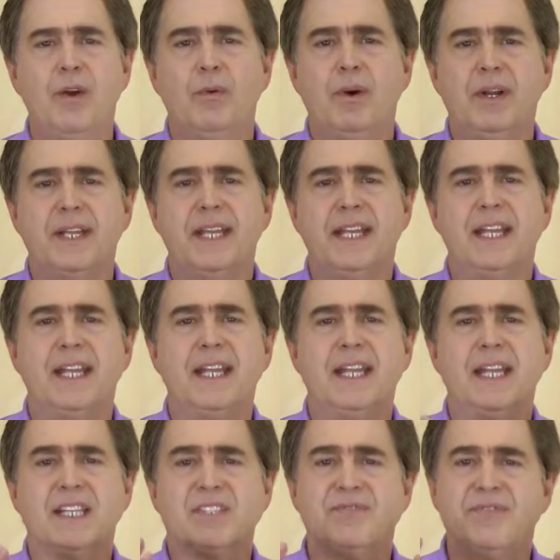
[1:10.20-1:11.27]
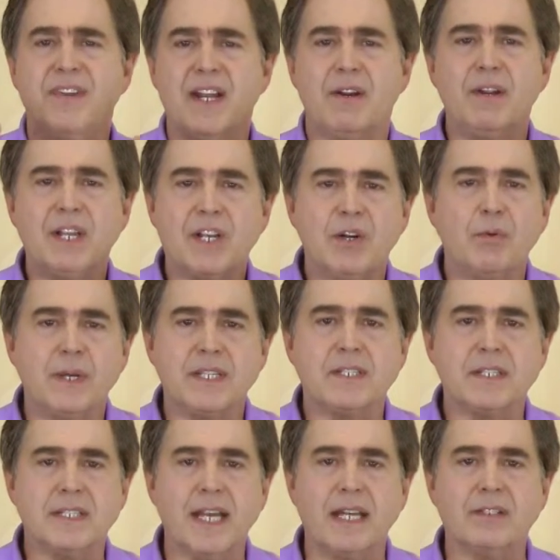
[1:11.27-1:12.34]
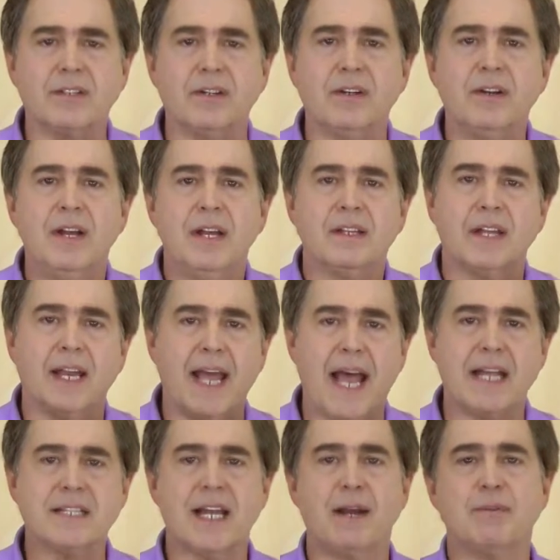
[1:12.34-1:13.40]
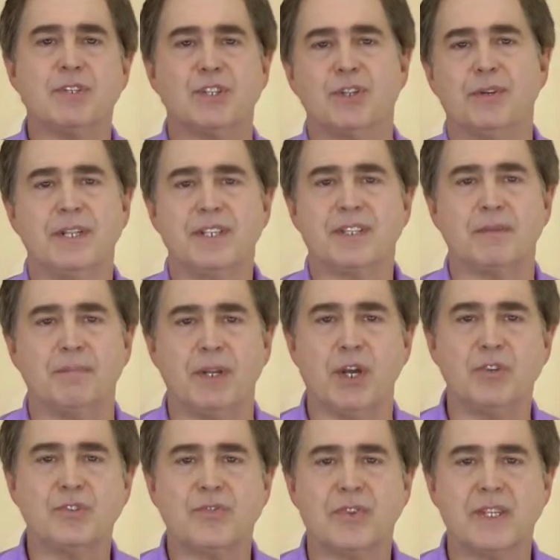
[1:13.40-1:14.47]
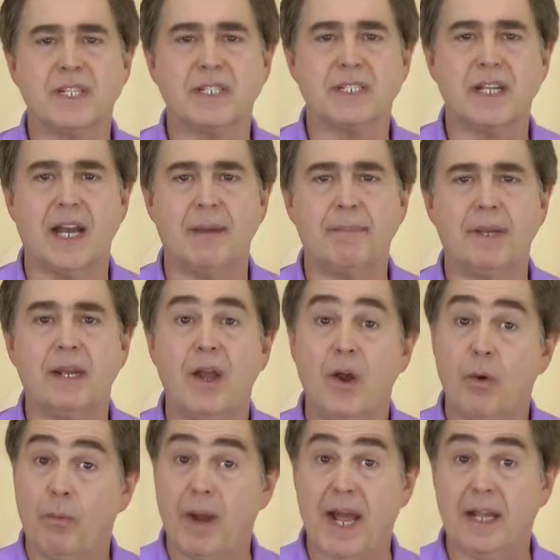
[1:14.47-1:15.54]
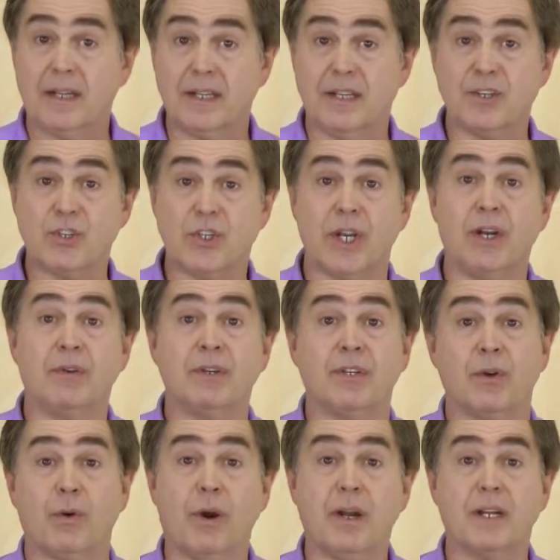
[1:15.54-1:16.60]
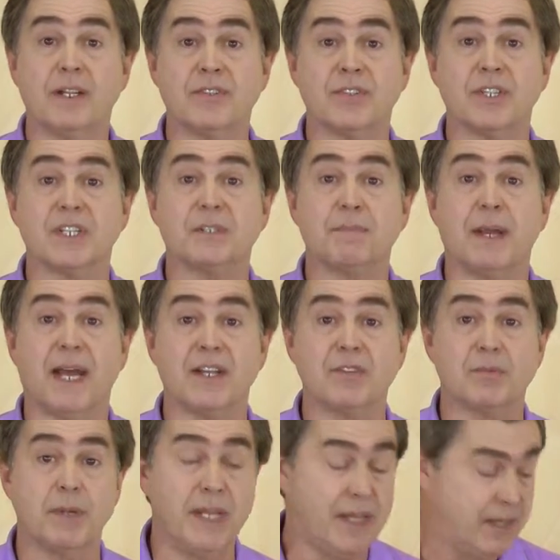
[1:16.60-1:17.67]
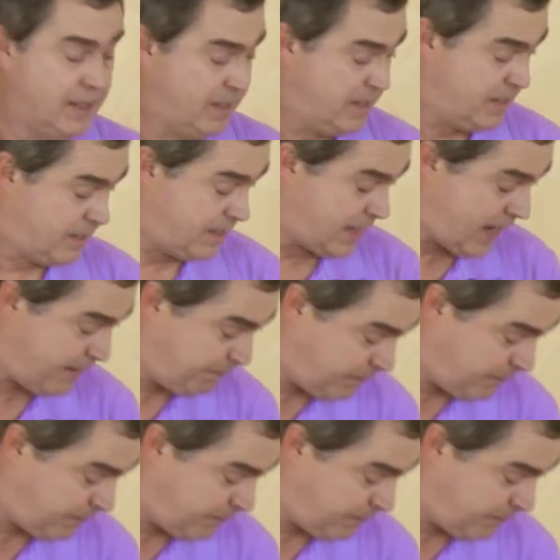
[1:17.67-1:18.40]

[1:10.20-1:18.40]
Well, it's very coincidental that as I was doing some notes for this topic while at a show in New Orleans this past week, I